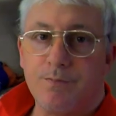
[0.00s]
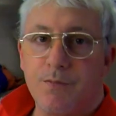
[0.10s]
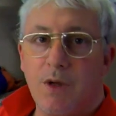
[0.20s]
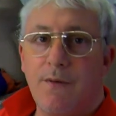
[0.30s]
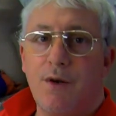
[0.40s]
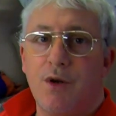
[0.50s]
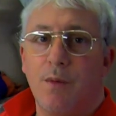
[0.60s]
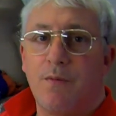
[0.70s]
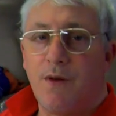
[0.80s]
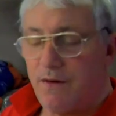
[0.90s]
Lovely job,
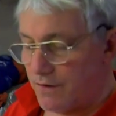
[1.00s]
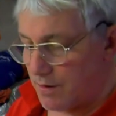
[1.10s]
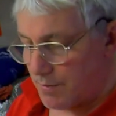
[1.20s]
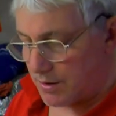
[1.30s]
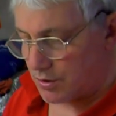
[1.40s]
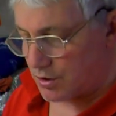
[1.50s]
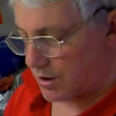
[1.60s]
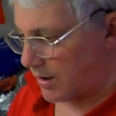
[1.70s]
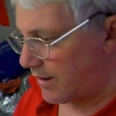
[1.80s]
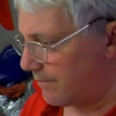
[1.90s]
thank you very much.
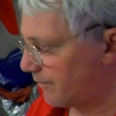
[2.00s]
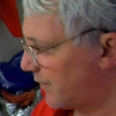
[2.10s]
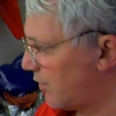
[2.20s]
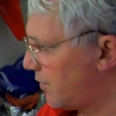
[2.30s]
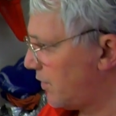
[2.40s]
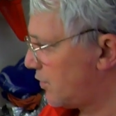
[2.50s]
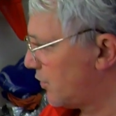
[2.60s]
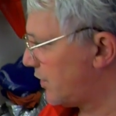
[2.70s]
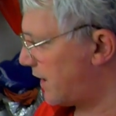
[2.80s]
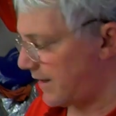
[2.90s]
Hope you enjoyed
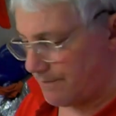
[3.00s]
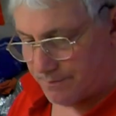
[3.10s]
that.